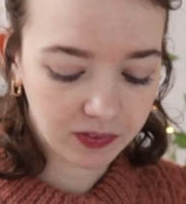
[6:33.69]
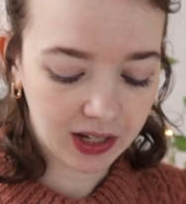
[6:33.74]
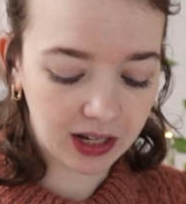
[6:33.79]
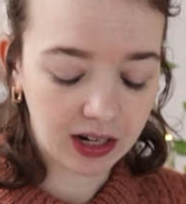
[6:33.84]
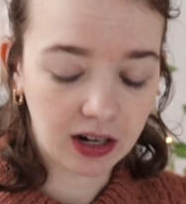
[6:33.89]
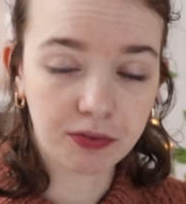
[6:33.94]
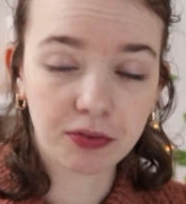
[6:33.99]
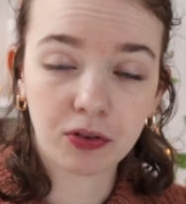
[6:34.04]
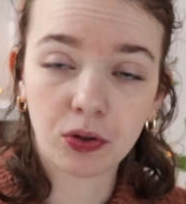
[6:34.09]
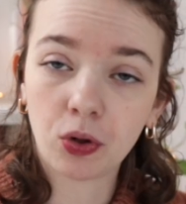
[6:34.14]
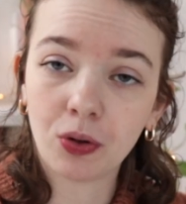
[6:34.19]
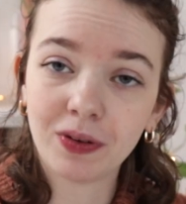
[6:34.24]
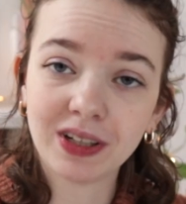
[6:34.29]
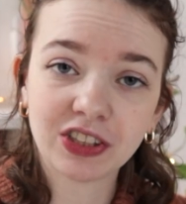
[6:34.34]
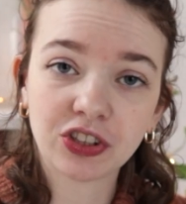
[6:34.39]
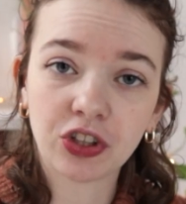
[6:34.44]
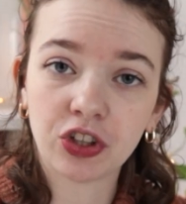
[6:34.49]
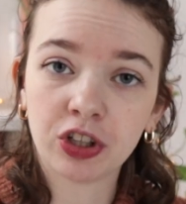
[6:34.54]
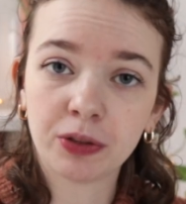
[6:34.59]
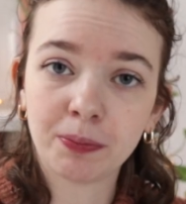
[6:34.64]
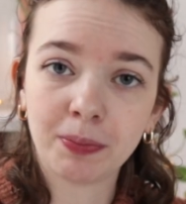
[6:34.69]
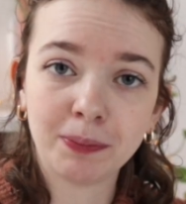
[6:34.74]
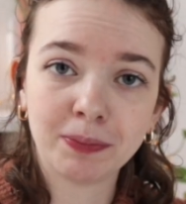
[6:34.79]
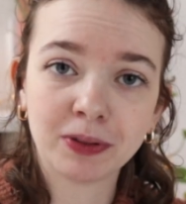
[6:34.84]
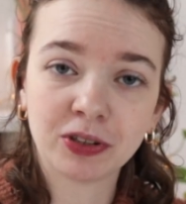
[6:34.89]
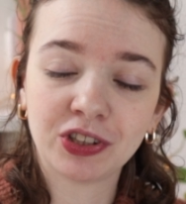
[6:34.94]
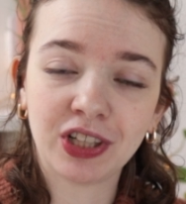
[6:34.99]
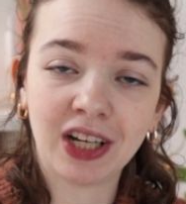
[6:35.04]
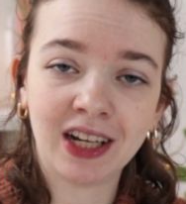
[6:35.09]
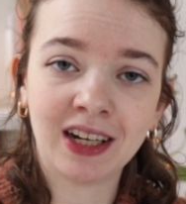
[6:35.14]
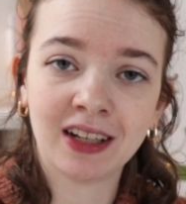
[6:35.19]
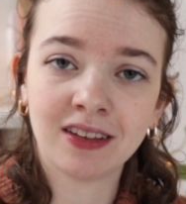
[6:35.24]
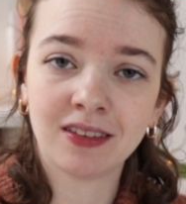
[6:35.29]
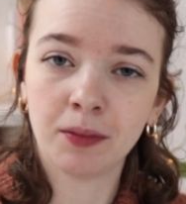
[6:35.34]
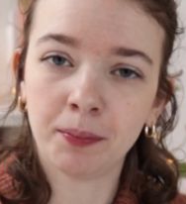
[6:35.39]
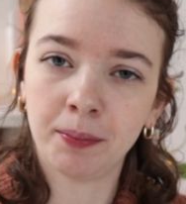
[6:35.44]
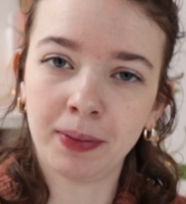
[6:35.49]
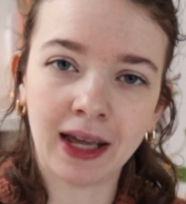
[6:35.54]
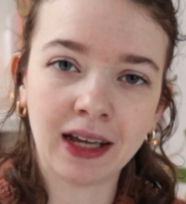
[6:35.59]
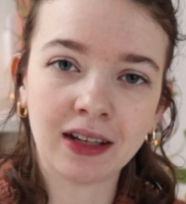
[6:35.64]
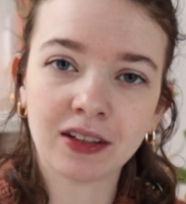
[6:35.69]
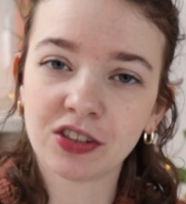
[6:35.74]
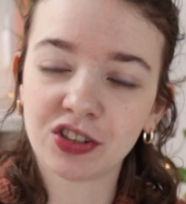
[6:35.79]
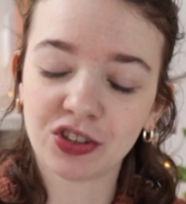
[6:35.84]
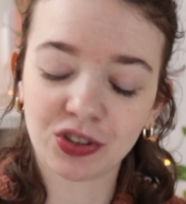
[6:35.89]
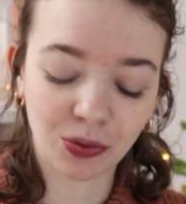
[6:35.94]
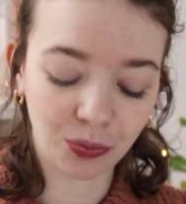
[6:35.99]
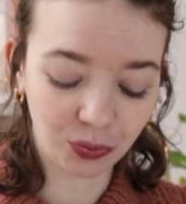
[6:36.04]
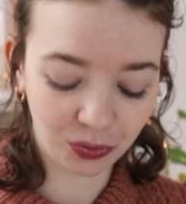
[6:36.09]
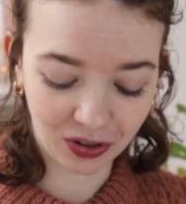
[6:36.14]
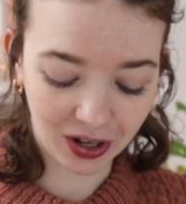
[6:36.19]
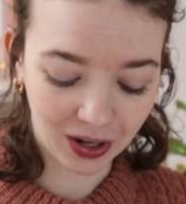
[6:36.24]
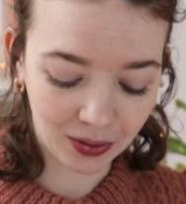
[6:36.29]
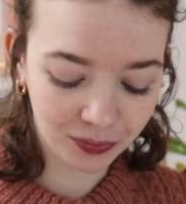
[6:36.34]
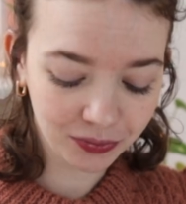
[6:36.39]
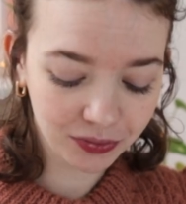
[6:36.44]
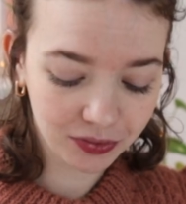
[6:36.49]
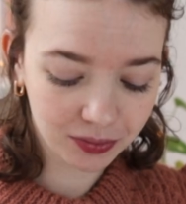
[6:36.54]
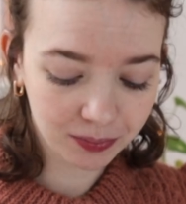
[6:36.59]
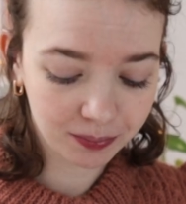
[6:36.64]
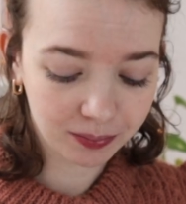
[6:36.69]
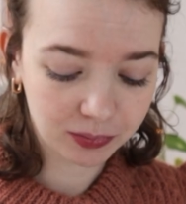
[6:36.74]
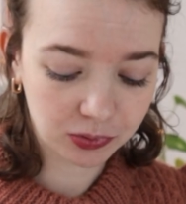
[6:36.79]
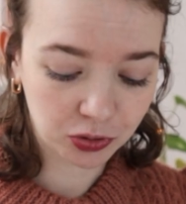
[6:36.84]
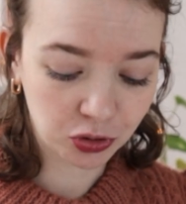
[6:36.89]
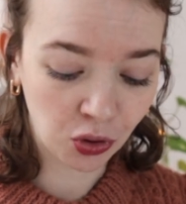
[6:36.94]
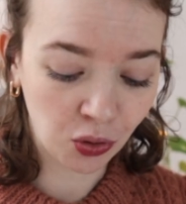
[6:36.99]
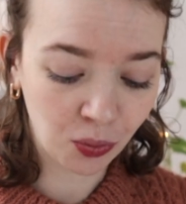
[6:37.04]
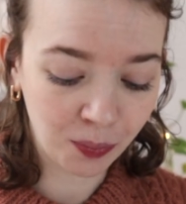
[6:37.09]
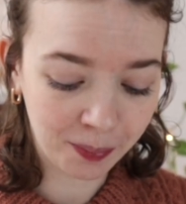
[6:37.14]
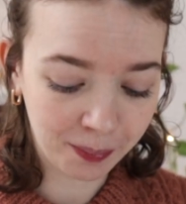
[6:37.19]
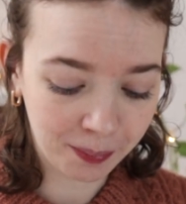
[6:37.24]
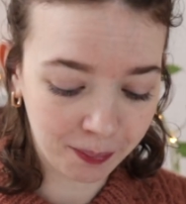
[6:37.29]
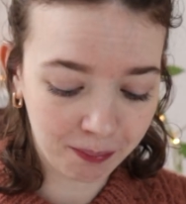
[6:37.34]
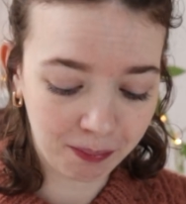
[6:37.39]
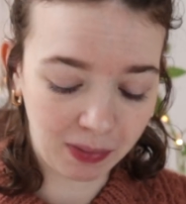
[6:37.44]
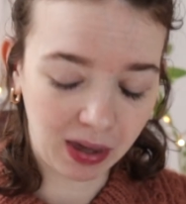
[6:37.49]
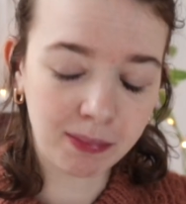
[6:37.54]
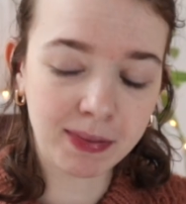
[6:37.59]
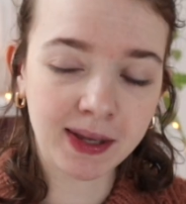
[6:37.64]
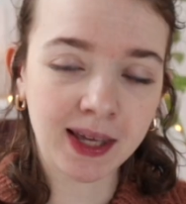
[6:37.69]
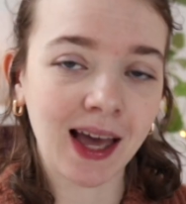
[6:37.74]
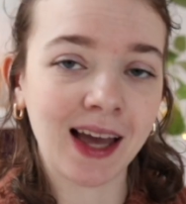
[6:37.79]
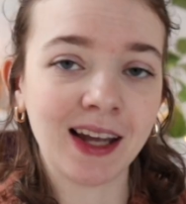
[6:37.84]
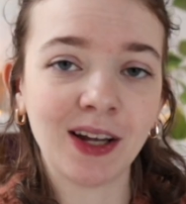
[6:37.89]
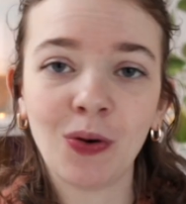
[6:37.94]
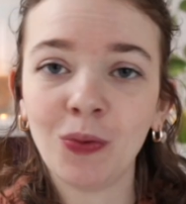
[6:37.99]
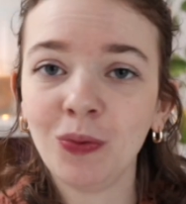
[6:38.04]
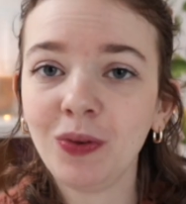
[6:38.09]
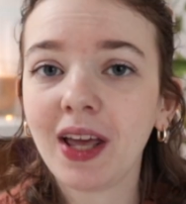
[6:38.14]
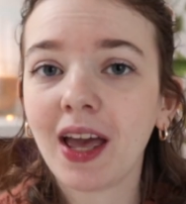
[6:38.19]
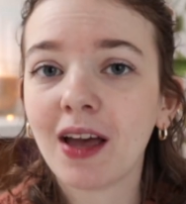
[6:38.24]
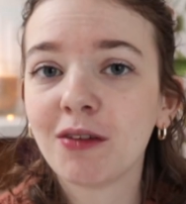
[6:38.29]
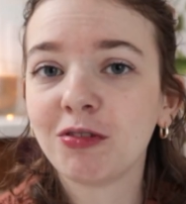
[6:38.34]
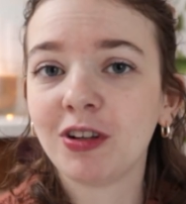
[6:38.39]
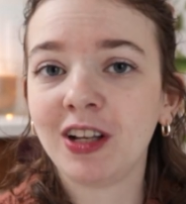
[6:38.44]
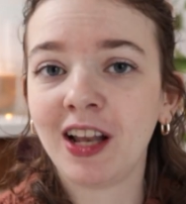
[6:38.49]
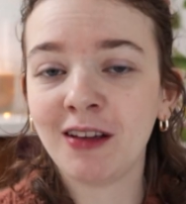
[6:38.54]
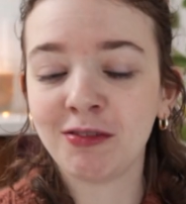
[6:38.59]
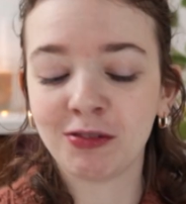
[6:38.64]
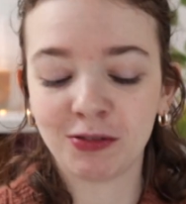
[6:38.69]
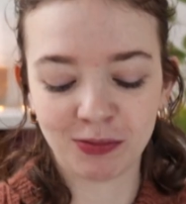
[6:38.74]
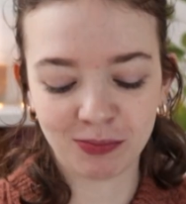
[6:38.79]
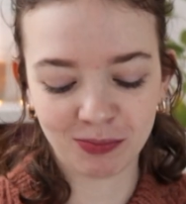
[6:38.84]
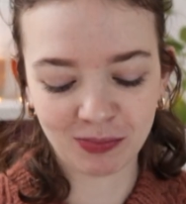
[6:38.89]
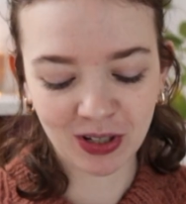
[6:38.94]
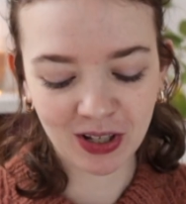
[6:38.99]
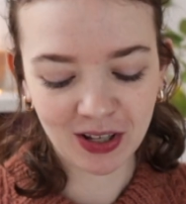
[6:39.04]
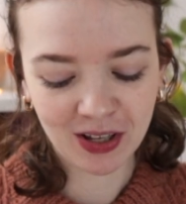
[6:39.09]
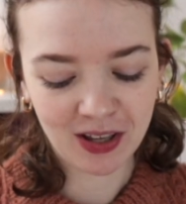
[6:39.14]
And I've always heard people say that blankets don't count. So maybe I only have 11.